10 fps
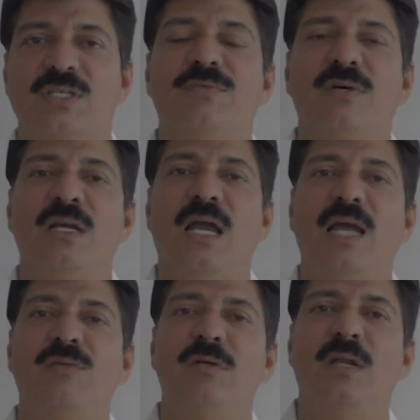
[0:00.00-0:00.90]
of all, I
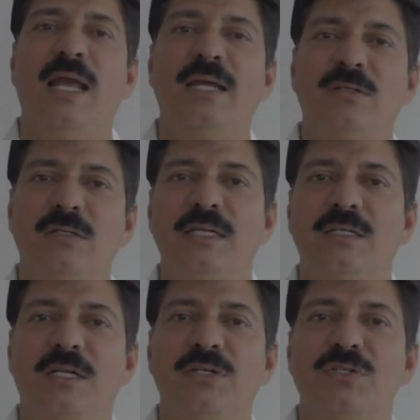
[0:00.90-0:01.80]
would like to
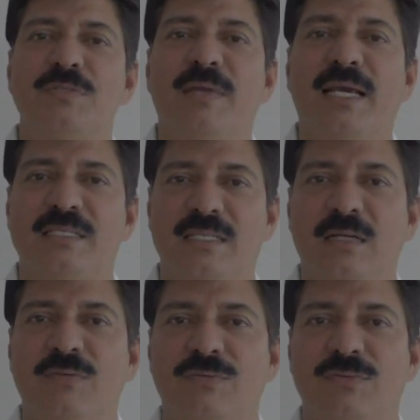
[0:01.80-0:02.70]
introduce myself.